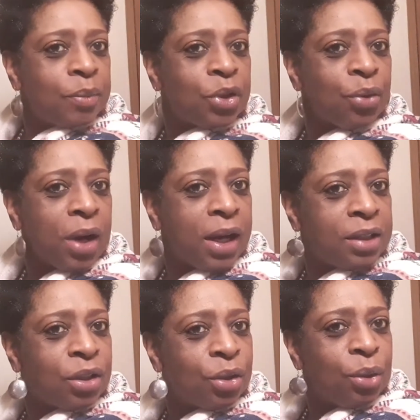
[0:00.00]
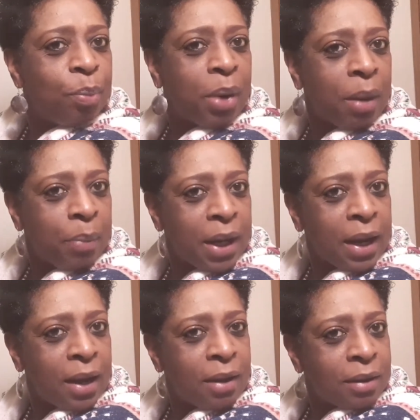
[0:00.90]
trying to pump it
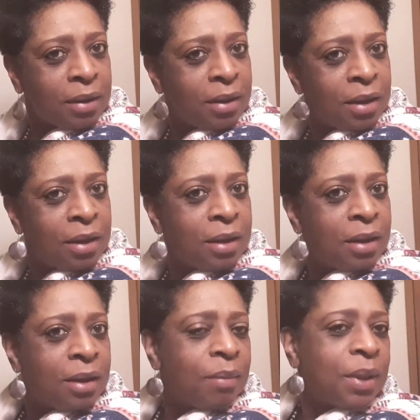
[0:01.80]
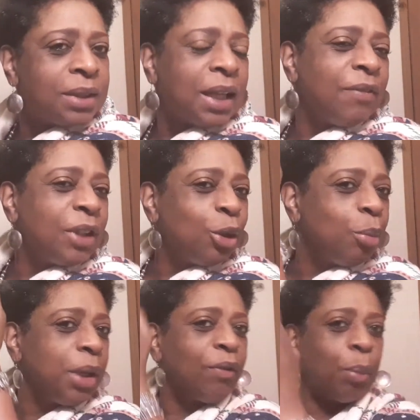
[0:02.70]
out because I have a little bit of a